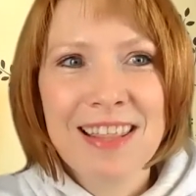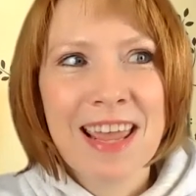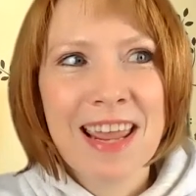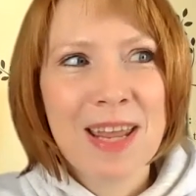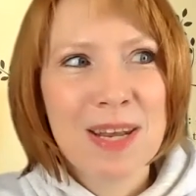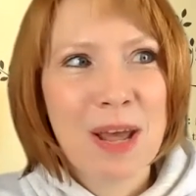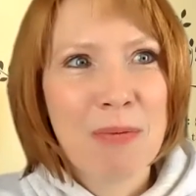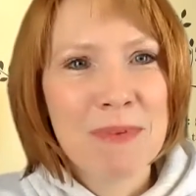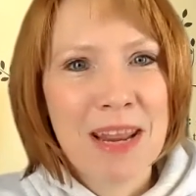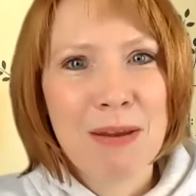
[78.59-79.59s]
they end
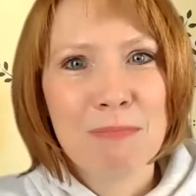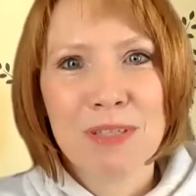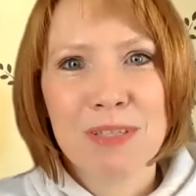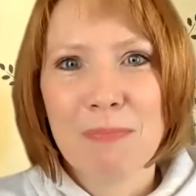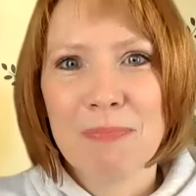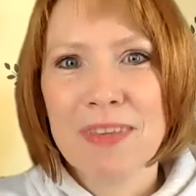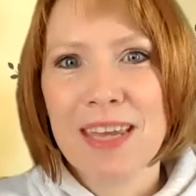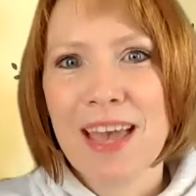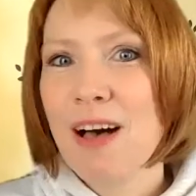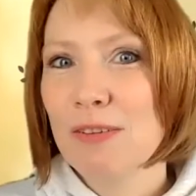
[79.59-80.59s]
up named
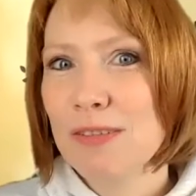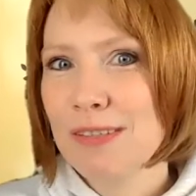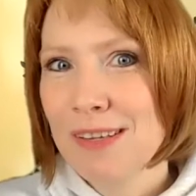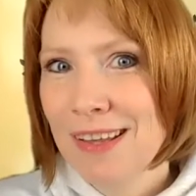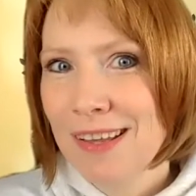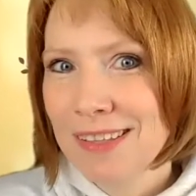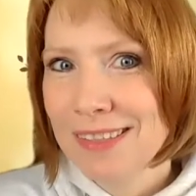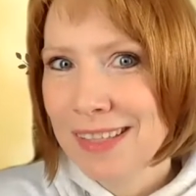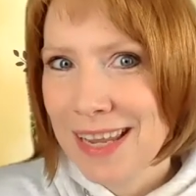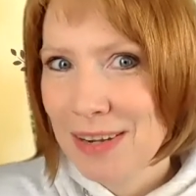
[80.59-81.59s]
something else
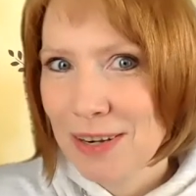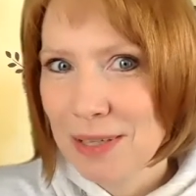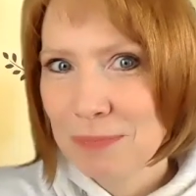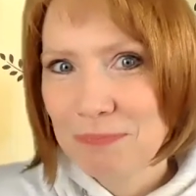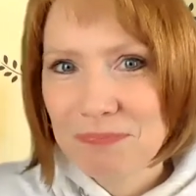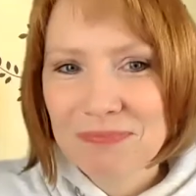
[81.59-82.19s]
later.